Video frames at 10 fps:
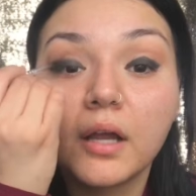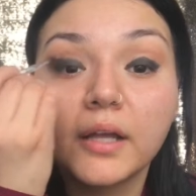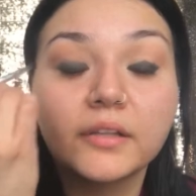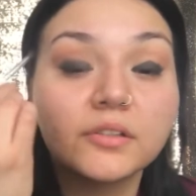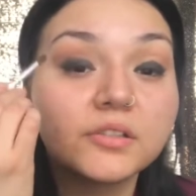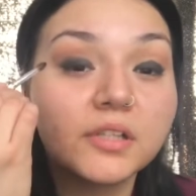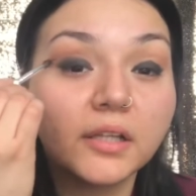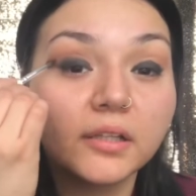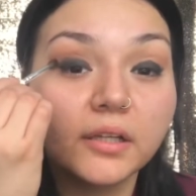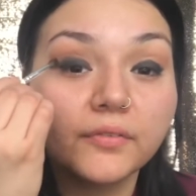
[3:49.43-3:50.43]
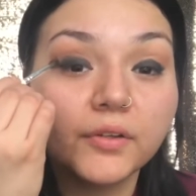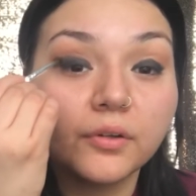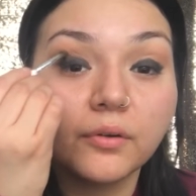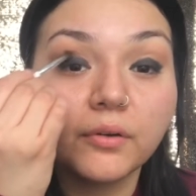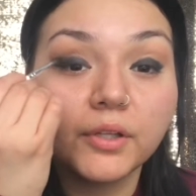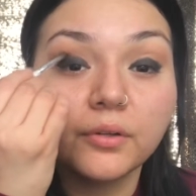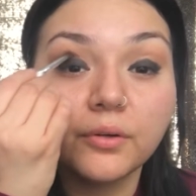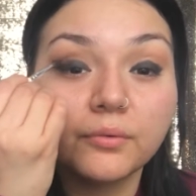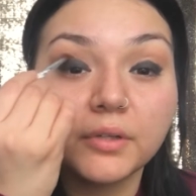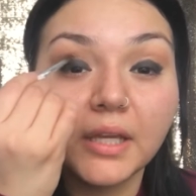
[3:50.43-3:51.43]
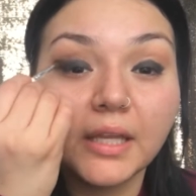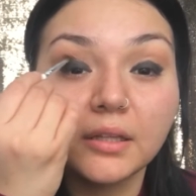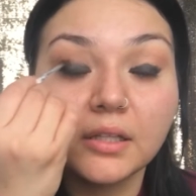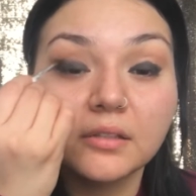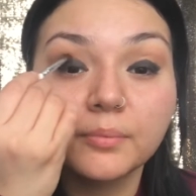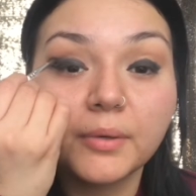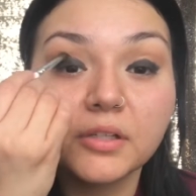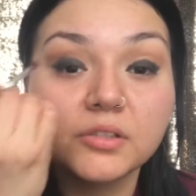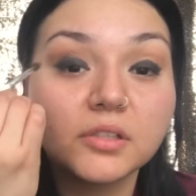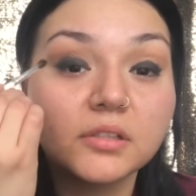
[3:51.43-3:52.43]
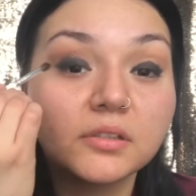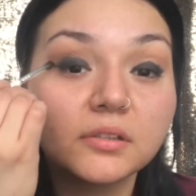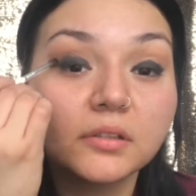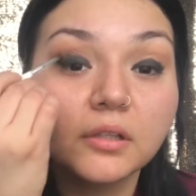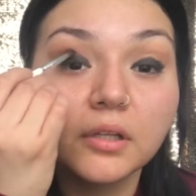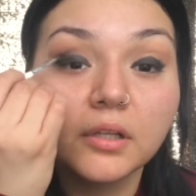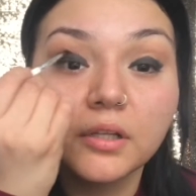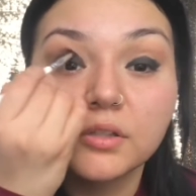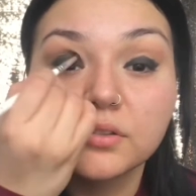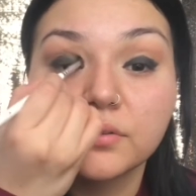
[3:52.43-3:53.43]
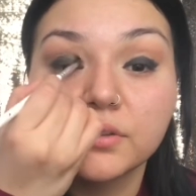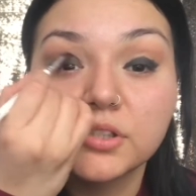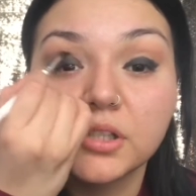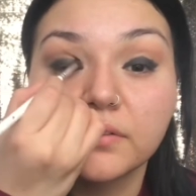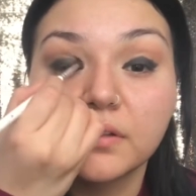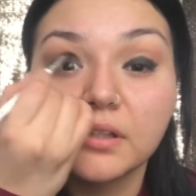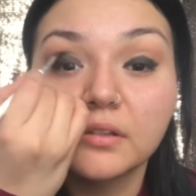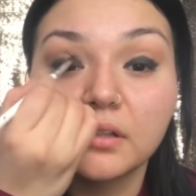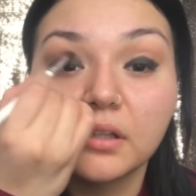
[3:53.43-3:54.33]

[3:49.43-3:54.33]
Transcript: I understand that if you don't need these brushes to achieve these